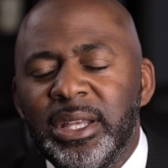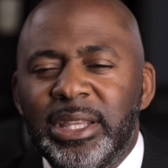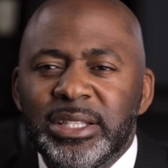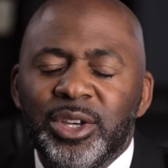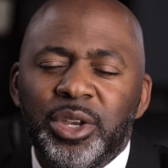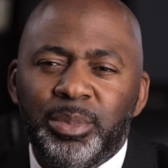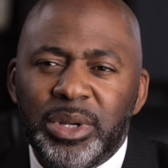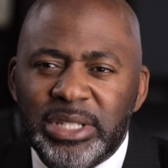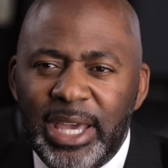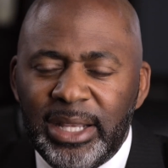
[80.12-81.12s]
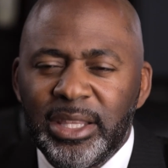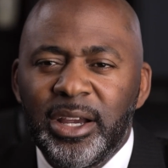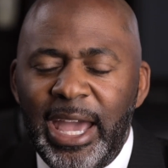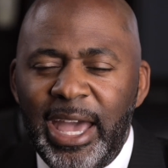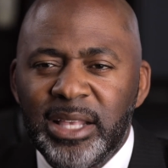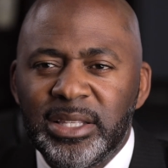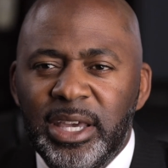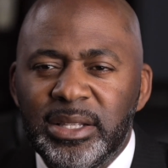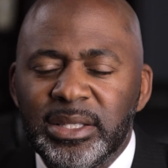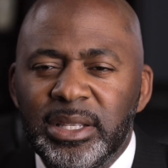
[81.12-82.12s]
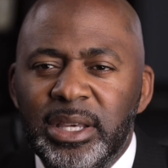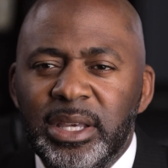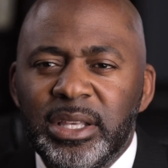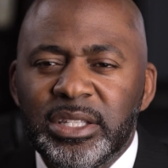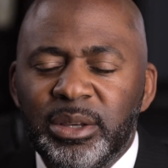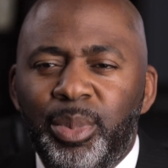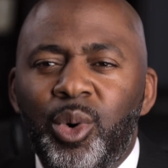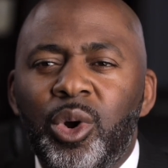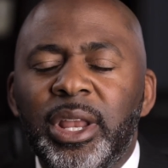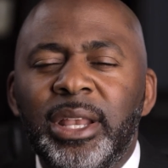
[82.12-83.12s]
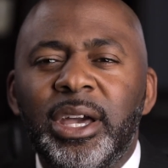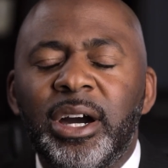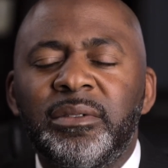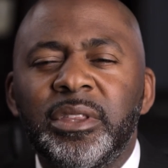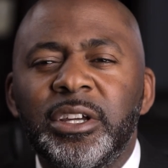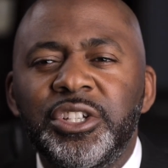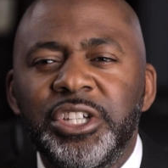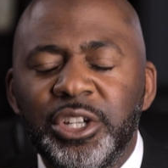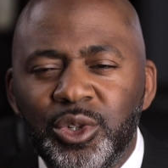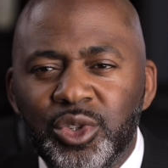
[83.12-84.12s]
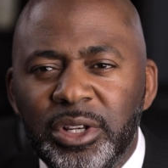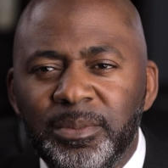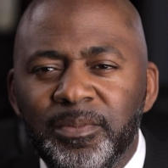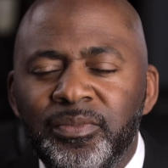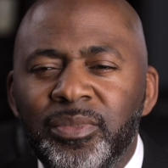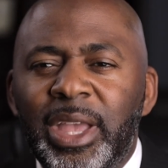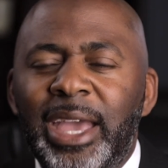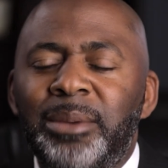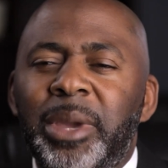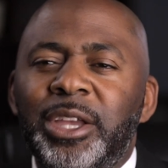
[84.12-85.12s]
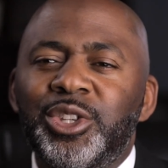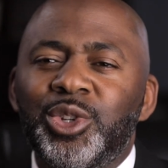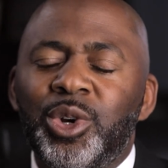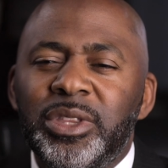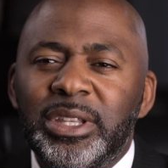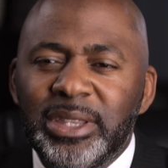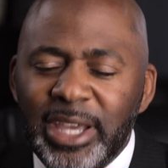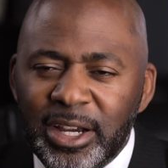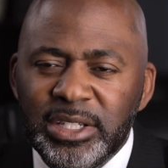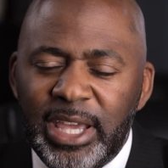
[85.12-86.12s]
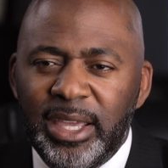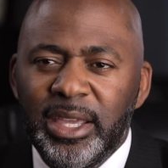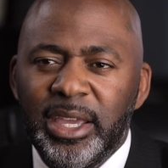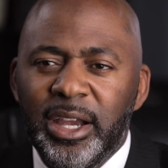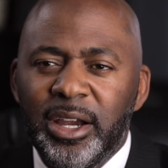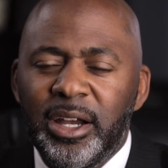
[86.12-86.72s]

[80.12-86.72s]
that's going to protect their assets, support and cover their children, and make sure that they're taken care